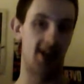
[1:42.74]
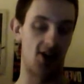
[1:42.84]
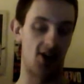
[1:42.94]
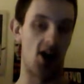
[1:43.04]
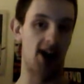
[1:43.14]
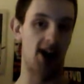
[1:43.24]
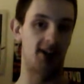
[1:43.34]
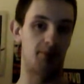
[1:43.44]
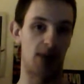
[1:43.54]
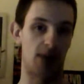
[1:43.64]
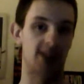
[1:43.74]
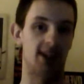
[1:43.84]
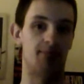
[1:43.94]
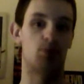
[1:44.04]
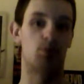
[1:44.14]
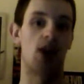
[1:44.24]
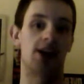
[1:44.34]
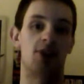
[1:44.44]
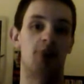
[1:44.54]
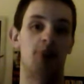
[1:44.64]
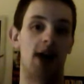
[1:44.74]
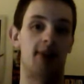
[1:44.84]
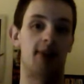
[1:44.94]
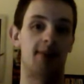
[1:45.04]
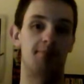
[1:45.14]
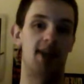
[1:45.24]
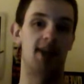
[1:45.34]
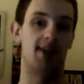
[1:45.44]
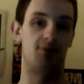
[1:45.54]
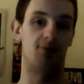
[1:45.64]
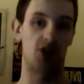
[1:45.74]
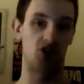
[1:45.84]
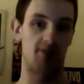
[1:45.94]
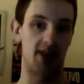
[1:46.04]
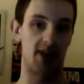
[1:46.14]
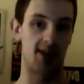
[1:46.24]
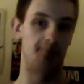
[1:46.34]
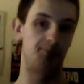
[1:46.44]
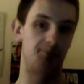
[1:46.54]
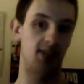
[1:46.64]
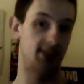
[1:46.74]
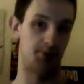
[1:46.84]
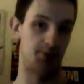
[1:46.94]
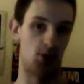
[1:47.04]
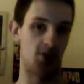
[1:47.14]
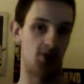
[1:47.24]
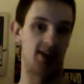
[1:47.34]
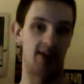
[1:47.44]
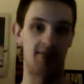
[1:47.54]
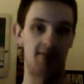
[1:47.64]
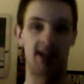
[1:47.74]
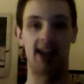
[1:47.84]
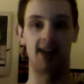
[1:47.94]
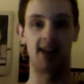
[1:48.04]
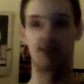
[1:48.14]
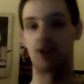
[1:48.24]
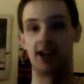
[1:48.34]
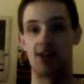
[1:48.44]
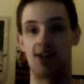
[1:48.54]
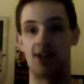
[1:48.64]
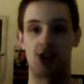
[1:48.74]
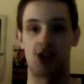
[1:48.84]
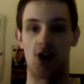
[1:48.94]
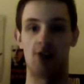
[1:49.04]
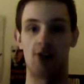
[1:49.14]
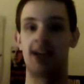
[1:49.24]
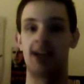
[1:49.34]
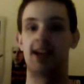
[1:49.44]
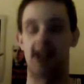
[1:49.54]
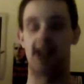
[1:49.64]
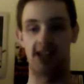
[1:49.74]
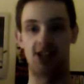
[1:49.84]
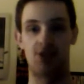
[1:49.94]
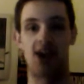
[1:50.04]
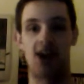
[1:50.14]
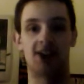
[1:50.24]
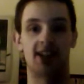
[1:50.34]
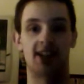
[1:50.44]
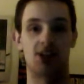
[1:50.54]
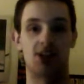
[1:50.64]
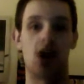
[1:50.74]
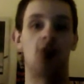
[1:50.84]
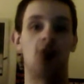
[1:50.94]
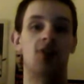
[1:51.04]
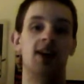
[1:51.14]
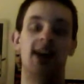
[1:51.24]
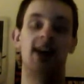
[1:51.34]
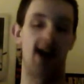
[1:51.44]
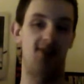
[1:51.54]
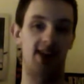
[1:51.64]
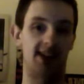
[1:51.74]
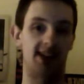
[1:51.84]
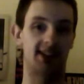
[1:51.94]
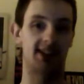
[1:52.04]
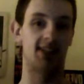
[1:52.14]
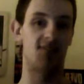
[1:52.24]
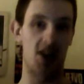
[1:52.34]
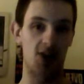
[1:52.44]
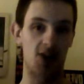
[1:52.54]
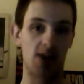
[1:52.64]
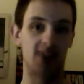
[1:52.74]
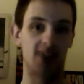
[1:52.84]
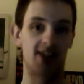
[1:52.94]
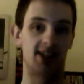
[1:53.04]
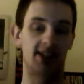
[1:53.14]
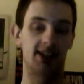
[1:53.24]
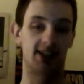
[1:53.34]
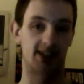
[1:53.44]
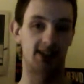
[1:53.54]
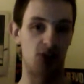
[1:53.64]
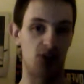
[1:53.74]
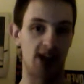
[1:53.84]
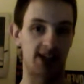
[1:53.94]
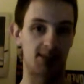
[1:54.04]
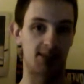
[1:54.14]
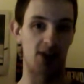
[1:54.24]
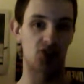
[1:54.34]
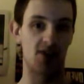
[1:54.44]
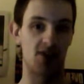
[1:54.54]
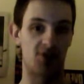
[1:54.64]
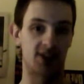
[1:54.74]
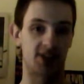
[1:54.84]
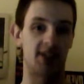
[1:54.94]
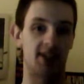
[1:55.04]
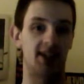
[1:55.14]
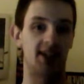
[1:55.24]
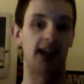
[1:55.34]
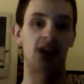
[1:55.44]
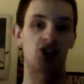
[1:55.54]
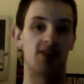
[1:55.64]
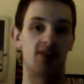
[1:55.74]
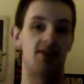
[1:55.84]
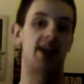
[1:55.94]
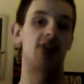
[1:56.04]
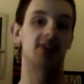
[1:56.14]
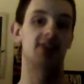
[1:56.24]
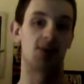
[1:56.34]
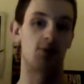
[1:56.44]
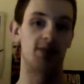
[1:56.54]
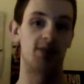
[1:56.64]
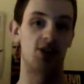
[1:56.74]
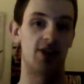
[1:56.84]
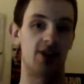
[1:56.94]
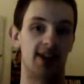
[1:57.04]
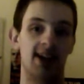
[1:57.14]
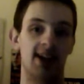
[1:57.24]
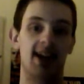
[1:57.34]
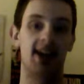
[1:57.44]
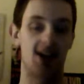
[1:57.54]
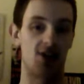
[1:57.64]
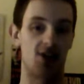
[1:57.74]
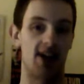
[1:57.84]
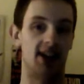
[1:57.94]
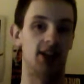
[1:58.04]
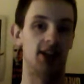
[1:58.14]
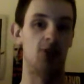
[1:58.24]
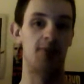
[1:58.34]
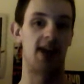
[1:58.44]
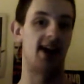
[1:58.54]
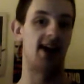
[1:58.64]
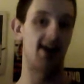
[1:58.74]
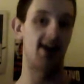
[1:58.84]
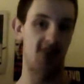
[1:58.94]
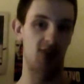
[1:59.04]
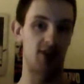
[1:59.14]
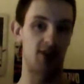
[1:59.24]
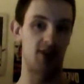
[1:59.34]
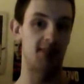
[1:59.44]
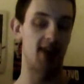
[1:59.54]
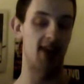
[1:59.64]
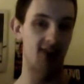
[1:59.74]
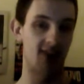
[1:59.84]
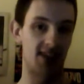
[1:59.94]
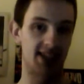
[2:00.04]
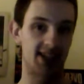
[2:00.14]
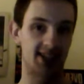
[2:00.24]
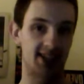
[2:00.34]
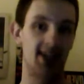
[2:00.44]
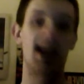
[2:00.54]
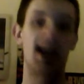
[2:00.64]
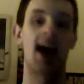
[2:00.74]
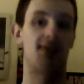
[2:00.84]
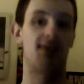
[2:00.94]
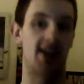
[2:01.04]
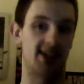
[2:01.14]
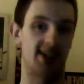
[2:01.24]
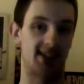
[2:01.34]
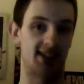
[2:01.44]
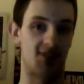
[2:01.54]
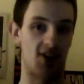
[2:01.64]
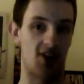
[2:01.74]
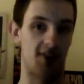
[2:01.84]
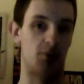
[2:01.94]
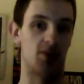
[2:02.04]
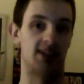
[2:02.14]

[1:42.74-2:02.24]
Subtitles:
on President Barack Obama, and if we should be supporting him again for another term in 2012. I think this is a very relevant subject, especially for some of the election videos I will be doing here in a little bit. I think we need to be having this. I think this is a very important